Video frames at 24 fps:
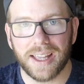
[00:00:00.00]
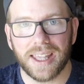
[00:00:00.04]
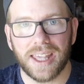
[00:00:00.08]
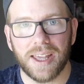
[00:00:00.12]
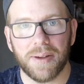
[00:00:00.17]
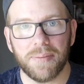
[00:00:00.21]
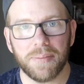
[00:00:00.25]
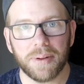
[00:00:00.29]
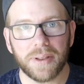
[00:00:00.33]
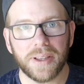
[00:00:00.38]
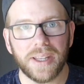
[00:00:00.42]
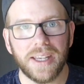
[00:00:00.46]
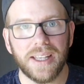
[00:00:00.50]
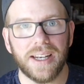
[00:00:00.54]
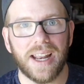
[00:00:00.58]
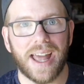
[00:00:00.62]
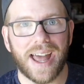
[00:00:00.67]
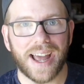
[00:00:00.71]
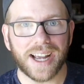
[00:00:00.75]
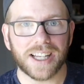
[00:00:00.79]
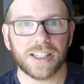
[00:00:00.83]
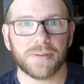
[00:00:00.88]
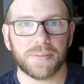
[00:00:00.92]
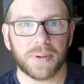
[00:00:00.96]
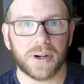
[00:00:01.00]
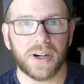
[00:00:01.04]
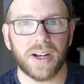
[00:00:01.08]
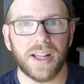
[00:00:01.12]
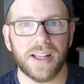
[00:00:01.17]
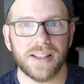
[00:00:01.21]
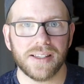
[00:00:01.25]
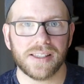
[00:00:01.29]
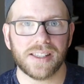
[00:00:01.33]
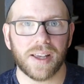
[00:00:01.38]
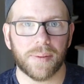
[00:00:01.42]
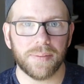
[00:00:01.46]
complete expert
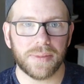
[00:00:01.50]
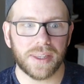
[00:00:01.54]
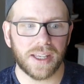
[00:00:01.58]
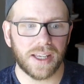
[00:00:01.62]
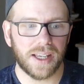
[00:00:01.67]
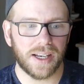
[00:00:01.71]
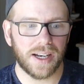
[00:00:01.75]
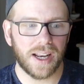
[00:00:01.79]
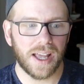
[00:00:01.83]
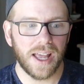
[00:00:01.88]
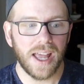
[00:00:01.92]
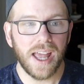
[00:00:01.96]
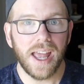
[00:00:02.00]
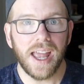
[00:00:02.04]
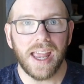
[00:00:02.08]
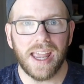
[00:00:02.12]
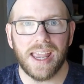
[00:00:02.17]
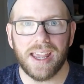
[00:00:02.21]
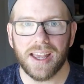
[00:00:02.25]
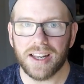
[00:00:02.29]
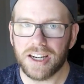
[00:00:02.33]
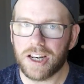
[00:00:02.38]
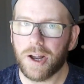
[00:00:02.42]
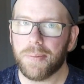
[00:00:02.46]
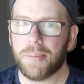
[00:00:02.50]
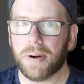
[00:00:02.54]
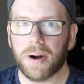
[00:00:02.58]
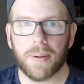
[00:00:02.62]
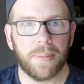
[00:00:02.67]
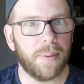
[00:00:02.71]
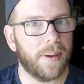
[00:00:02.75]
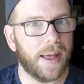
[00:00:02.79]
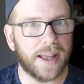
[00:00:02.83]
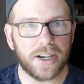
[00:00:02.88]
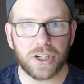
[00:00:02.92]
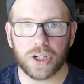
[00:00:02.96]
in something and a
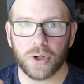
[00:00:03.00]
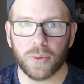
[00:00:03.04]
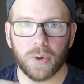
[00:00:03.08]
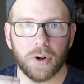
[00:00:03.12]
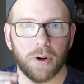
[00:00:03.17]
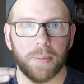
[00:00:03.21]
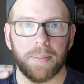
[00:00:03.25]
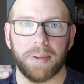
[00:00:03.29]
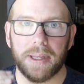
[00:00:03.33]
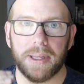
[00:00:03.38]
perpetual